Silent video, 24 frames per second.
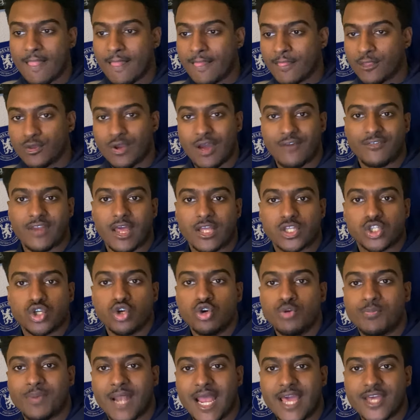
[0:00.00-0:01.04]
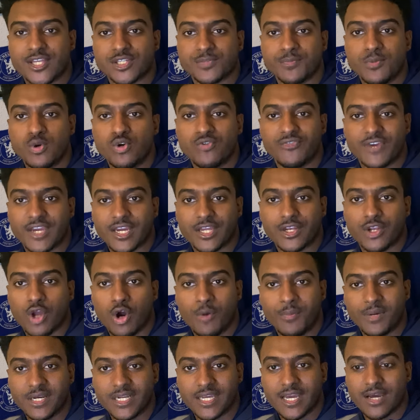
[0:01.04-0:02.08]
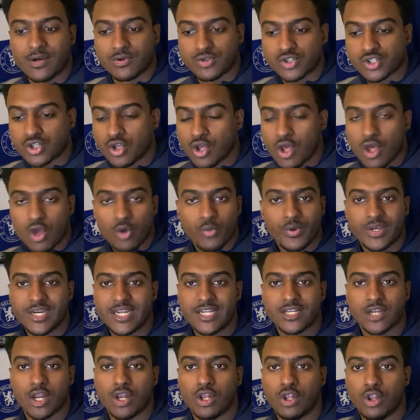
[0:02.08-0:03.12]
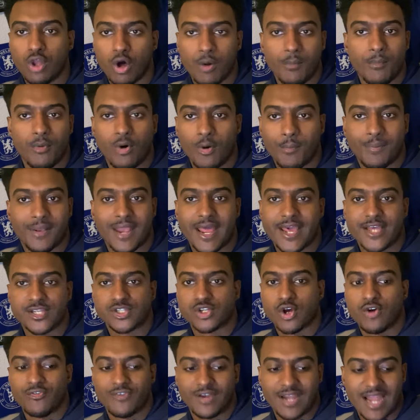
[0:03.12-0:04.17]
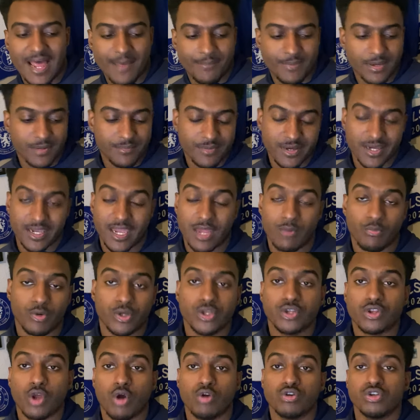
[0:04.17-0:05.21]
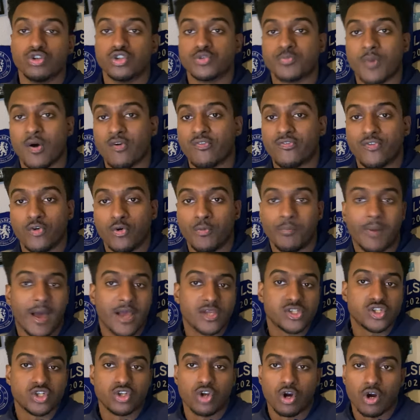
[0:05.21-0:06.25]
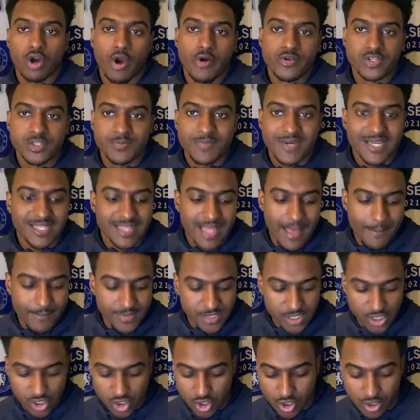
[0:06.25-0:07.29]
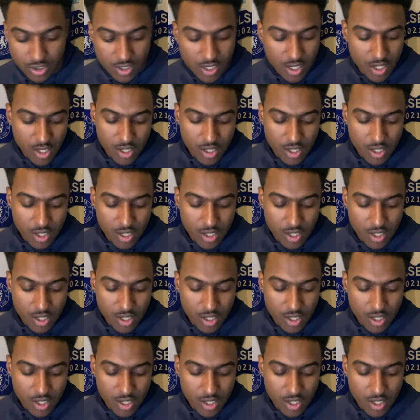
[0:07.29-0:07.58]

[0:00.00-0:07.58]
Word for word: You have like two players moving and nobody else. We need a lot more players overlapping. But again, when you don't use both fullbacks, you're not going to be in that position.